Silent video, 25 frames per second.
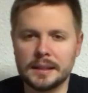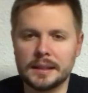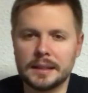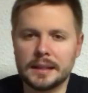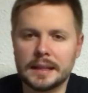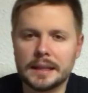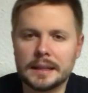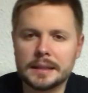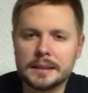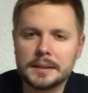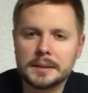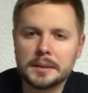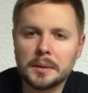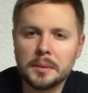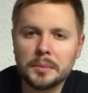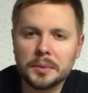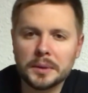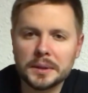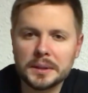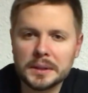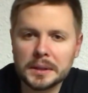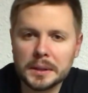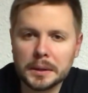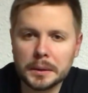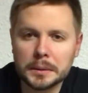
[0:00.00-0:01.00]
I simply
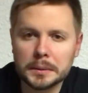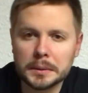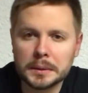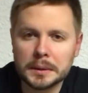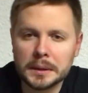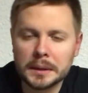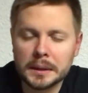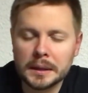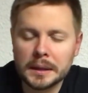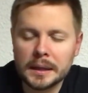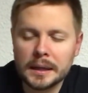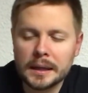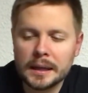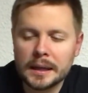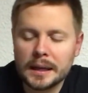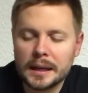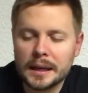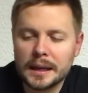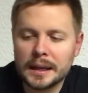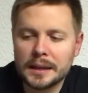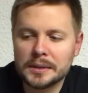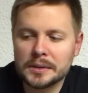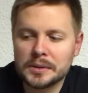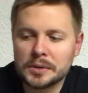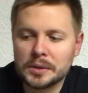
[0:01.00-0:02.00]
don't.
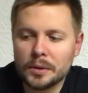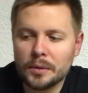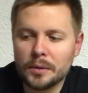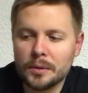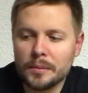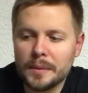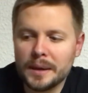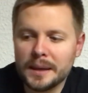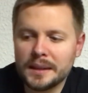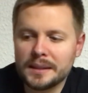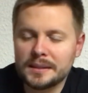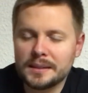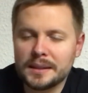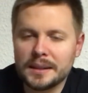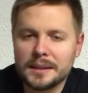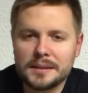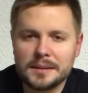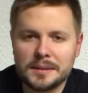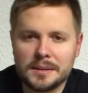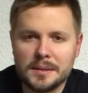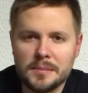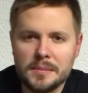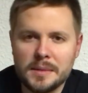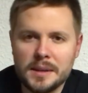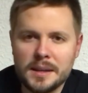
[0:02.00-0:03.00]
And so it makes sense
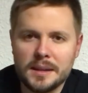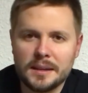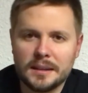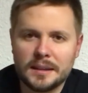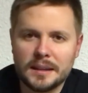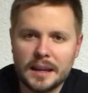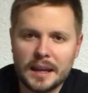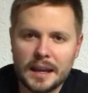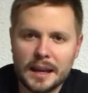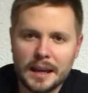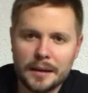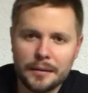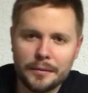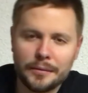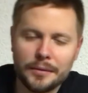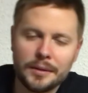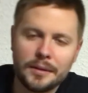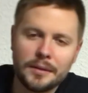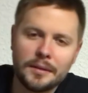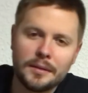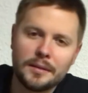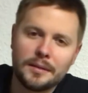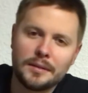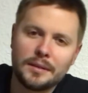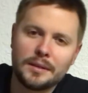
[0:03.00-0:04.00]
to me to have
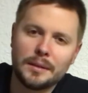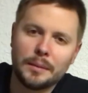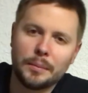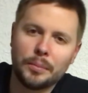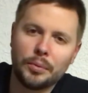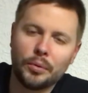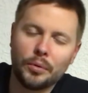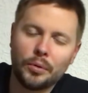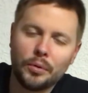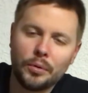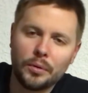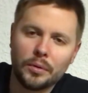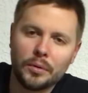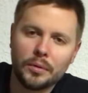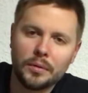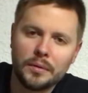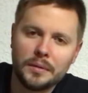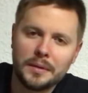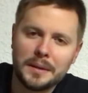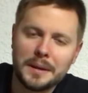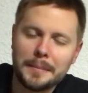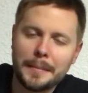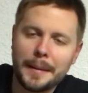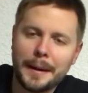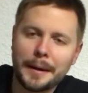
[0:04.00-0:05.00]
the pole
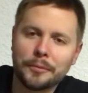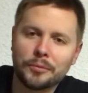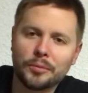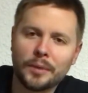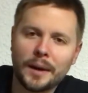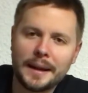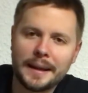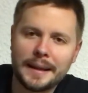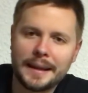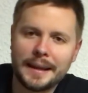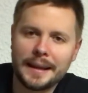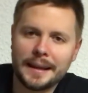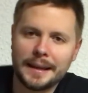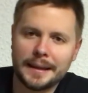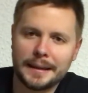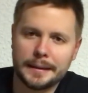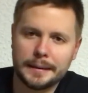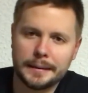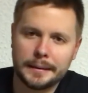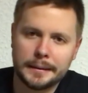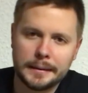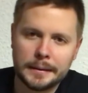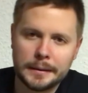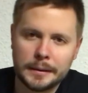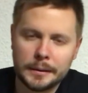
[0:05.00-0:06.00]
in my right hand,
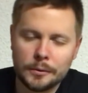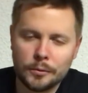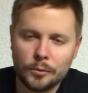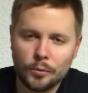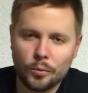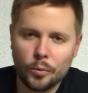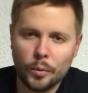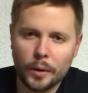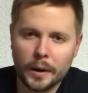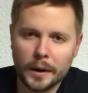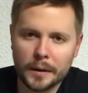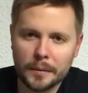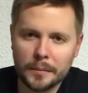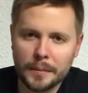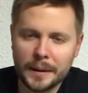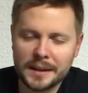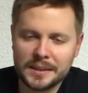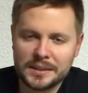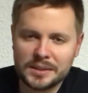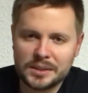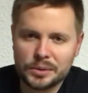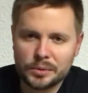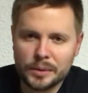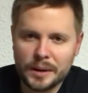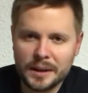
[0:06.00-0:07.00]
where my
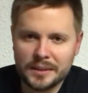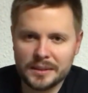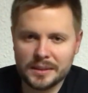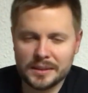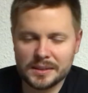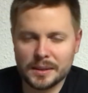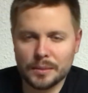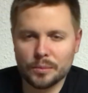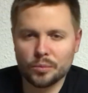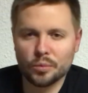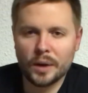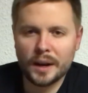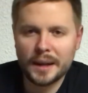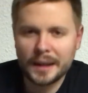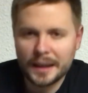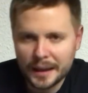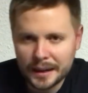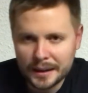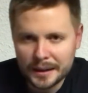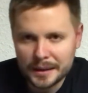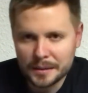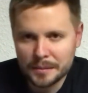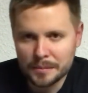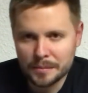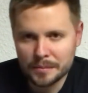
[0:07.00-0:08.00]
strength is. I'm
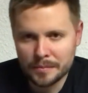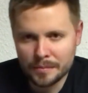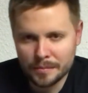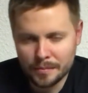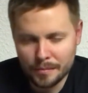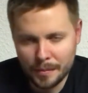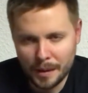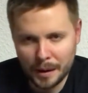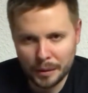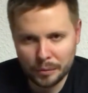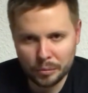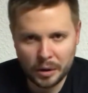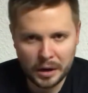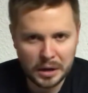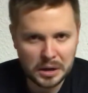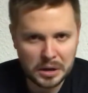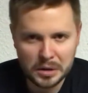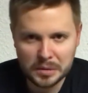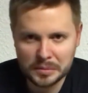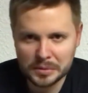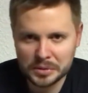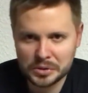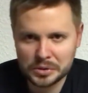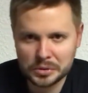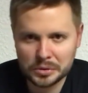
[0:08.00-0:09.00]
right-handed, my right arm
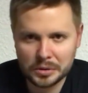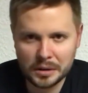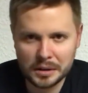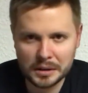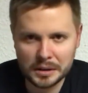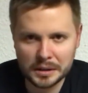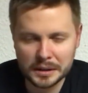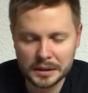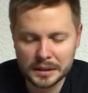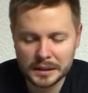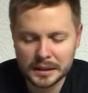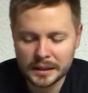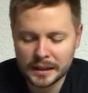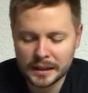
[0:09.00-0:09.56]
is stronger.